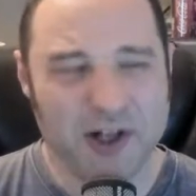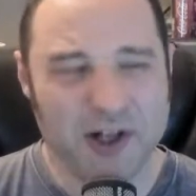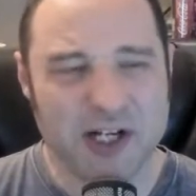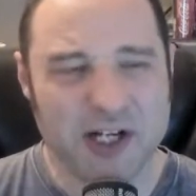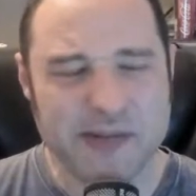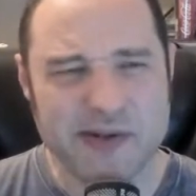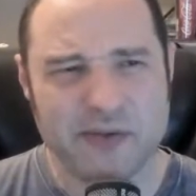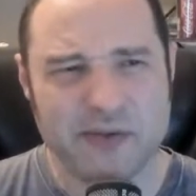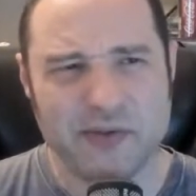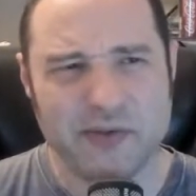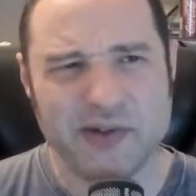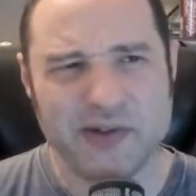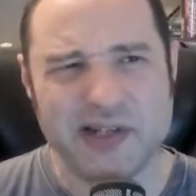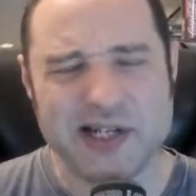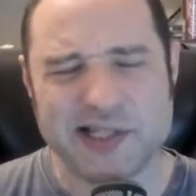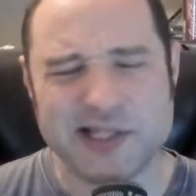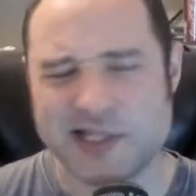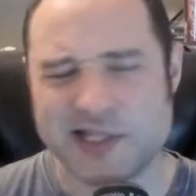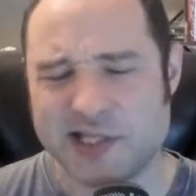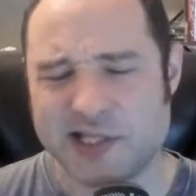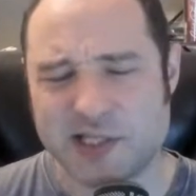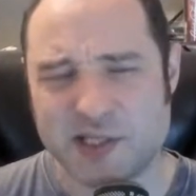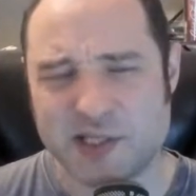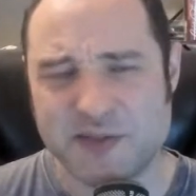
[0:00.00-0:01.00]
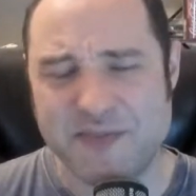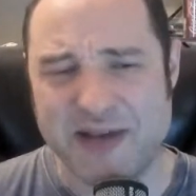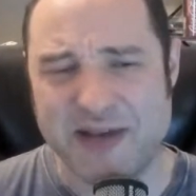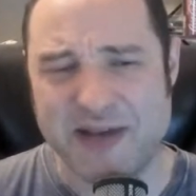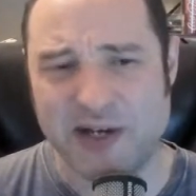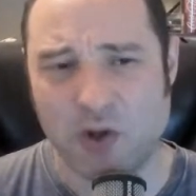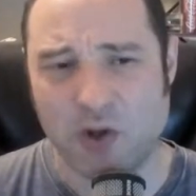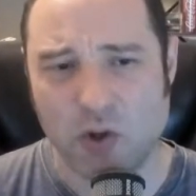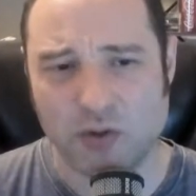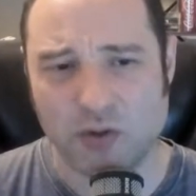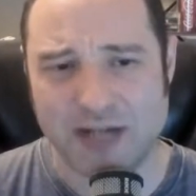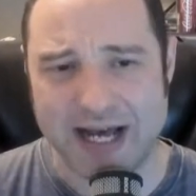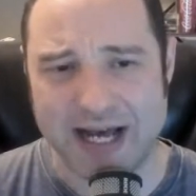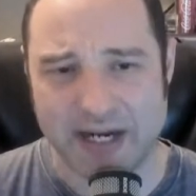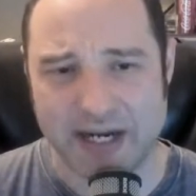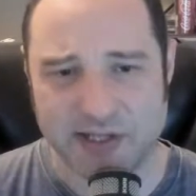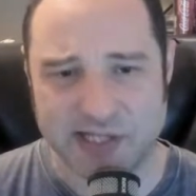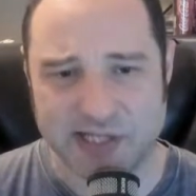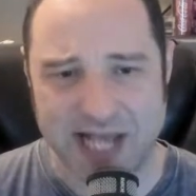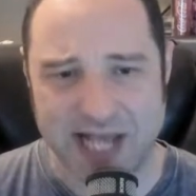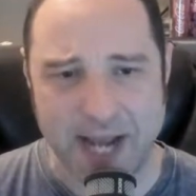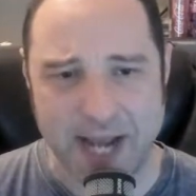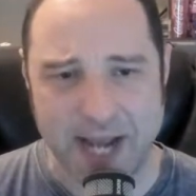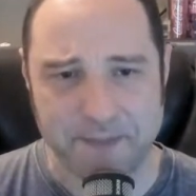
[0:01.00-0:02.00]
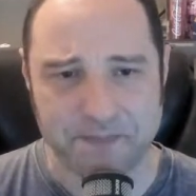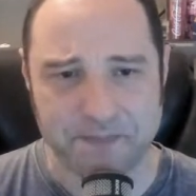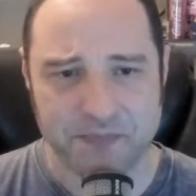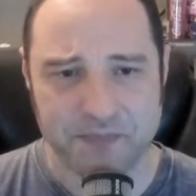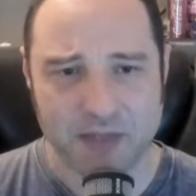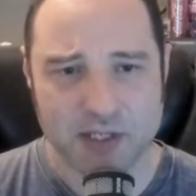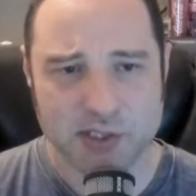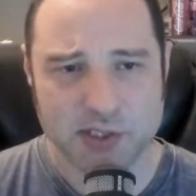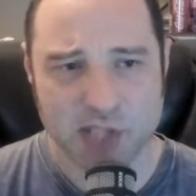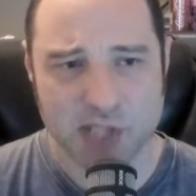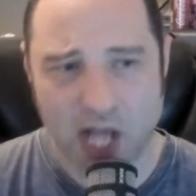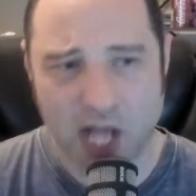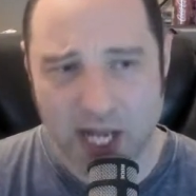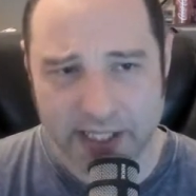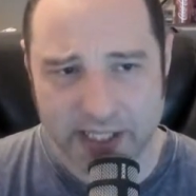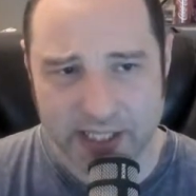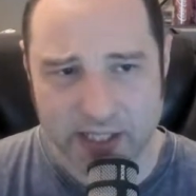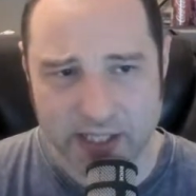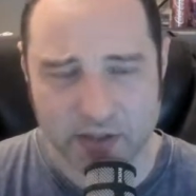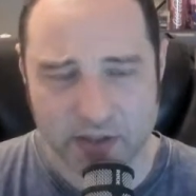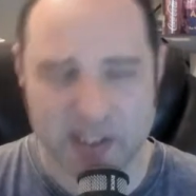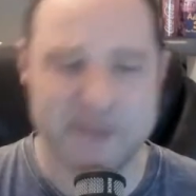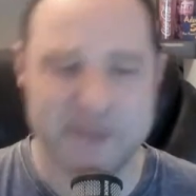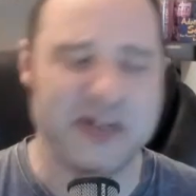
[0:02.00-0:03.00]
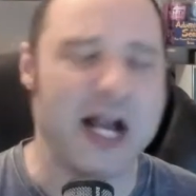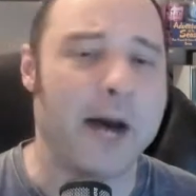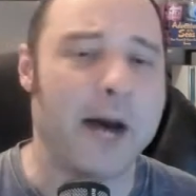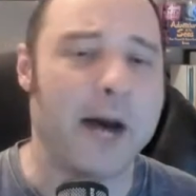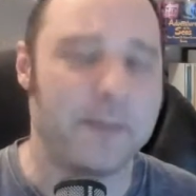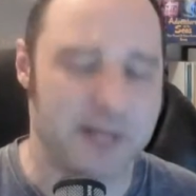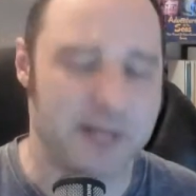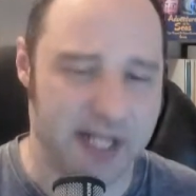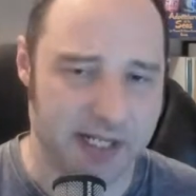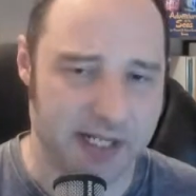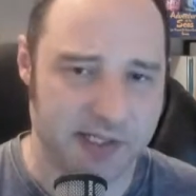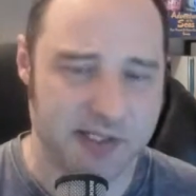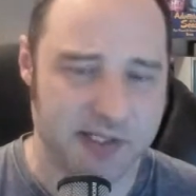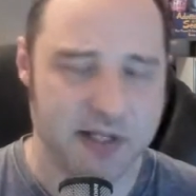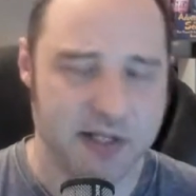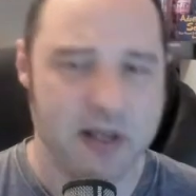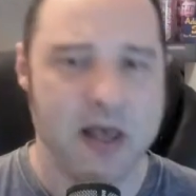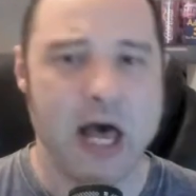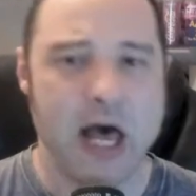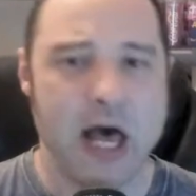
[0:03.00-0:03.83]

Caribbean really doesn't spend a whole lot of time talking or giving updates